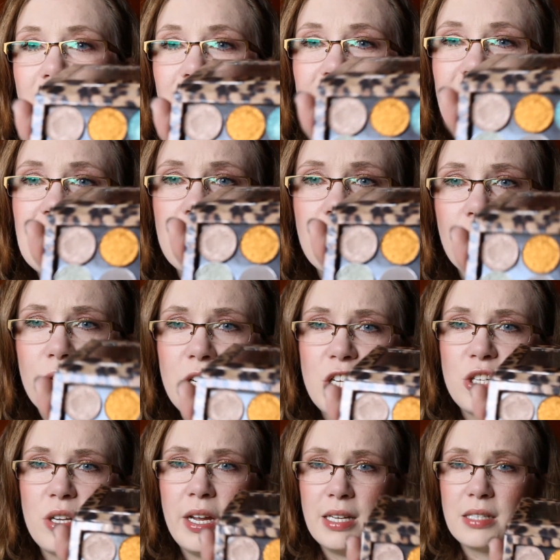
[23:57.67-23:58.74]
These 3
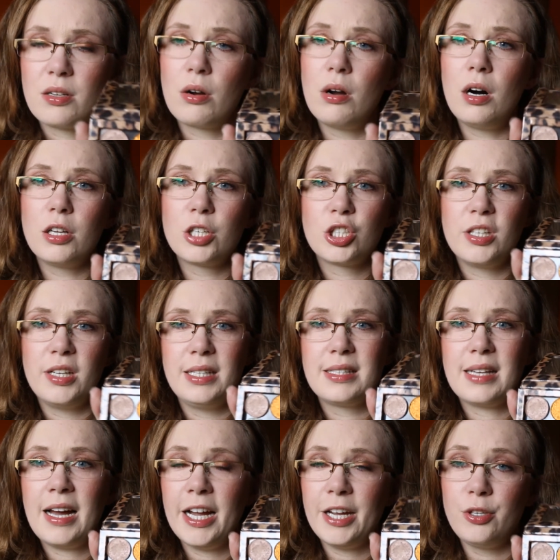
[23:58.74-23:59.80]
shades are all shades
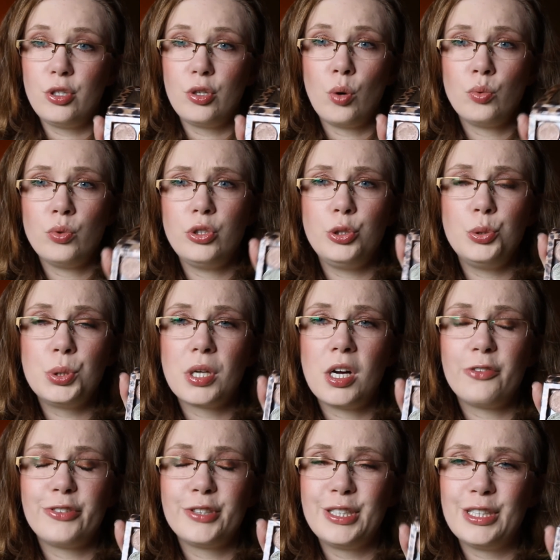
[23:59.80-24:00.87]
I don't use
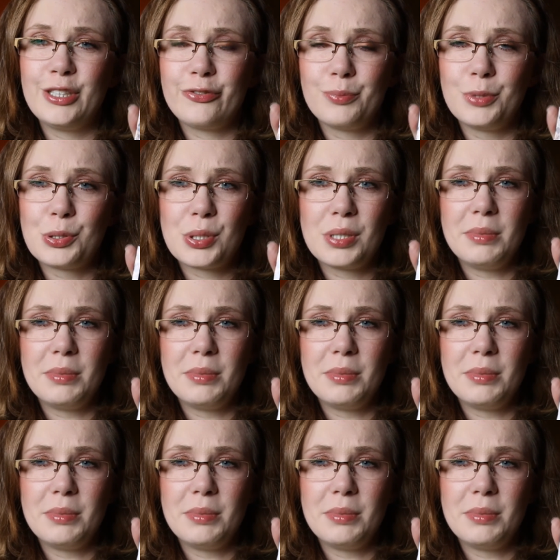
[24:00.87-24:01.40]
often enough, mostly